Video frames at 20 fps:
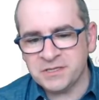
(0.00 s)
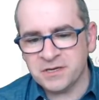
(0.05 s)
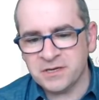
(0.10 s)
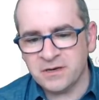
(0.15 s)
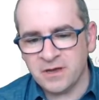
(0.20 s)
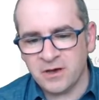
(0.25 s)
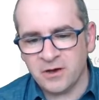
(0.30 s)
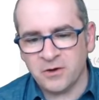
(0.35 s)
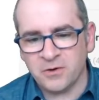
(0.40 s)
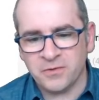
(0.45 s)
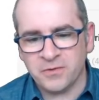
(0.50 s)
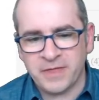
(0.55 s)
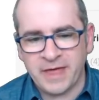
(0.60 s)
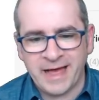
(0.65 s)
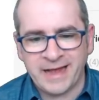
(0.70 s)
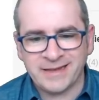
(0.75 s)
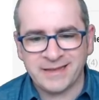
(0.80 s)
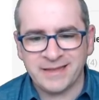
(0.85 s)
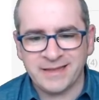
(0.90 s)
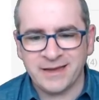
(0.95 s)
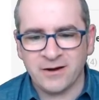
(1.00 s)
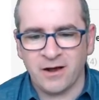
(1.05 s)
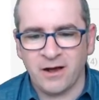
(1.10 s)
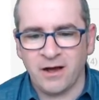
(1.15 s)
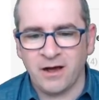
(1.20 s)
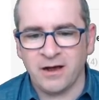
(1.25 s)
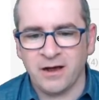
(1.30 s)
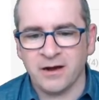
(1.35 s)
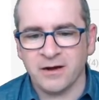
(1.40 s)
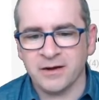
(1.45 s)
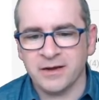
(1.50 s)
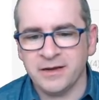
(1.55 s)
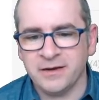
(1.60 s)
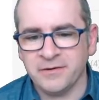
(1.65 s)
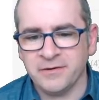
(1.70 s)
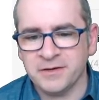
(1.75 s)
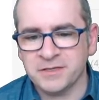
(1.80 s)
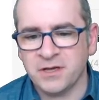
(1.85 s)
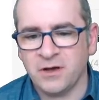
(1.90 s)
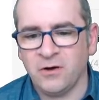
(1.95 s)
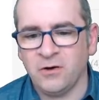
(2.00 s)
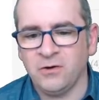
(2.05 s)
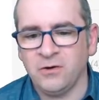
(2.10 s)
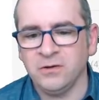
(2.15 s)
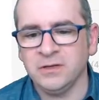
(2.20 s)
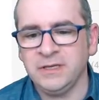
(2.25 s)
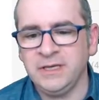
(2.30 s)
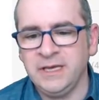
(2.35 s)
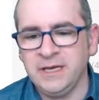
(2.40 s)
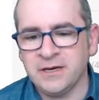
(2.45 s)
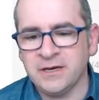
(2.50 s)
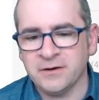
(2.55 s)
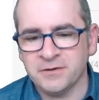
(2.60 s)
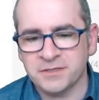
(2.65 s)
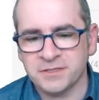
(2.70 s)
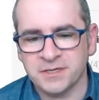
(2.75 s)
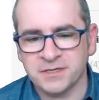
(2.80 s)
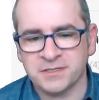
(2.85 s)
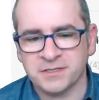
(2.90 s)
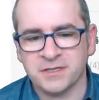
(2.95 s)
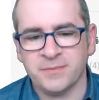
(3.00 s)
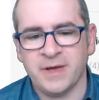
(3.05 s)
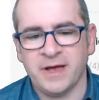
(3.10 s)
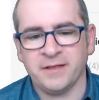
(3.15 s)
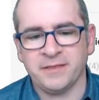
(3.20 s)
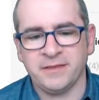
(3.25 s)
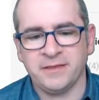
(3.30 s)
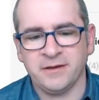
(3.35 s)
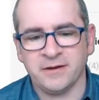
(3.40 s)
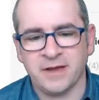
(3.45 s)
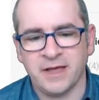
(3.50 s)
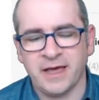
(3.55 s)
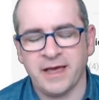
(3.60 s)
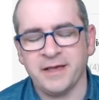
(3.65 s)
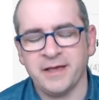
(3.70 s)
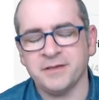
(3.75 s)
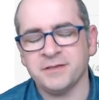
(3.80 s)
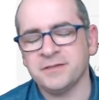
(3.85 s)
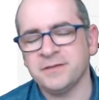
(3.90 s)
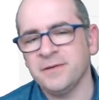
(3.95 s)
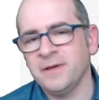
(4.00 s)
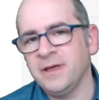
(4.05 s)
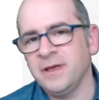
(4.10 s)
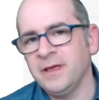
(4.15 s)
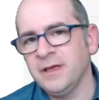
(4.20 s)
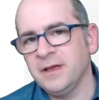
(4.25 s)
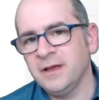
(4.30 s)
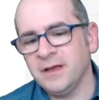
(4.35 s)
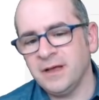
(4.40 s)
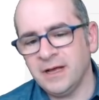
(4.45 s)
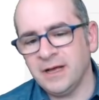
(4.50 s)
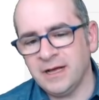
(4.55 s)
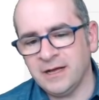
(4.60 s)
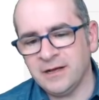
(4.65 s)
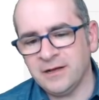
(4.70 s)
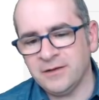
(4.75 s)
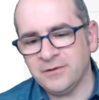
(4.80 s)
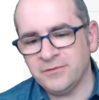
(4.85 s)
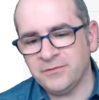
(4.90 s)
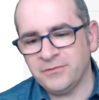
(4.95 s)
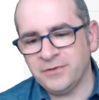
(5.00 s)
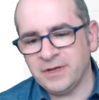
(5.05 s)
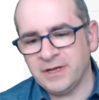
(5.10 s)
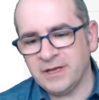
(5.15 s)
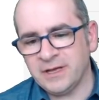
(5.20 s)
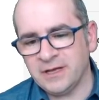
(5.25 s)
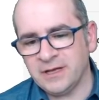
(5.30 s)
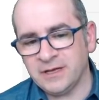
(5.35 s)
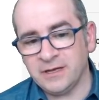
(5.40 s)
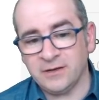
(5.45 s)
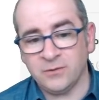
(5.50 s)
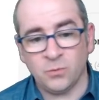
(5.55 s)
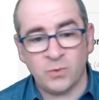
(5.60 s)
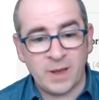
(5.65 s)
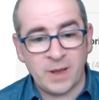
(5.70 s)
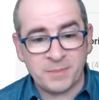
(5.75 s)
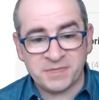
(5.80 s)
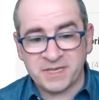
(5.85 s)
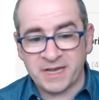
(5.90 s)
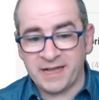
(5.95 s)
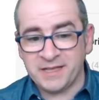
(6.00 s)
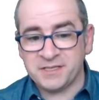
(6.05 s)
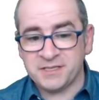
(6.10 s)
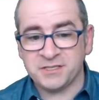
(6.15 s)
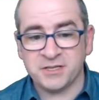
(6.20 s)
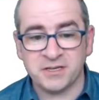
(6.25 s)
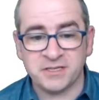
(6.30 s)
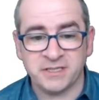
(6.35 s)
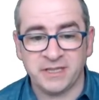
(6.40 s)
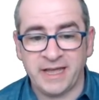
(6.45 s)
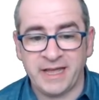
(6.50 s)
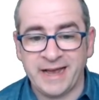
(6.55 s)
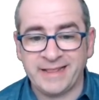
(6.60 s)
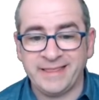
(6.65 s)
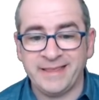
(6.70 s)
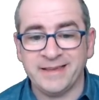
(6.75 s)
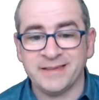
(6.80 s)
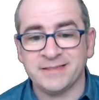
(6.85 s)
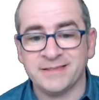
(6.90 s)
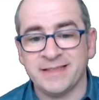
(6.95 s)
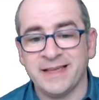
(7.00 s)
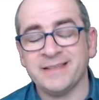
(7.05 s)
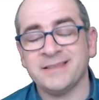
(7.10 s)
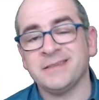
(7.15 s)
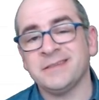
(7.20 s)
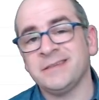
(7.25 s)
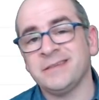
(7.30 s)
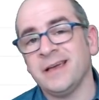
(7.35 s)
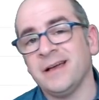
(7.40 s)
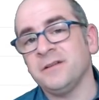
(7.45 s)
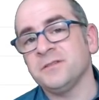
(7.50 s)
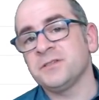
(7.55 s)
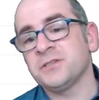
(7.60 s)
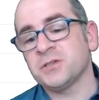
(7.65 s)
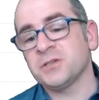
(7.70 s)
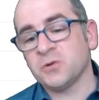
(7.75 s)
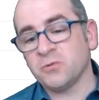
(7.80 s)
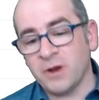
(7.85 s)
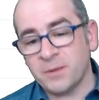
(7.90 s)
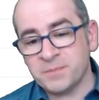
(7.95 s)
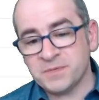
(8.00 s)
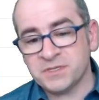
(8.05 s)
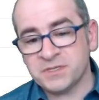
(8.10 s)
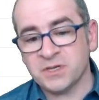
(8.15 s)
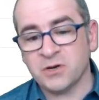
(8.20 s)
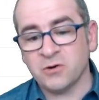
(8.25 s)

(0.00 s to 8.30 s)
to know that there is a whole ecosystem out there, guys, of websites just like this that sell scripts to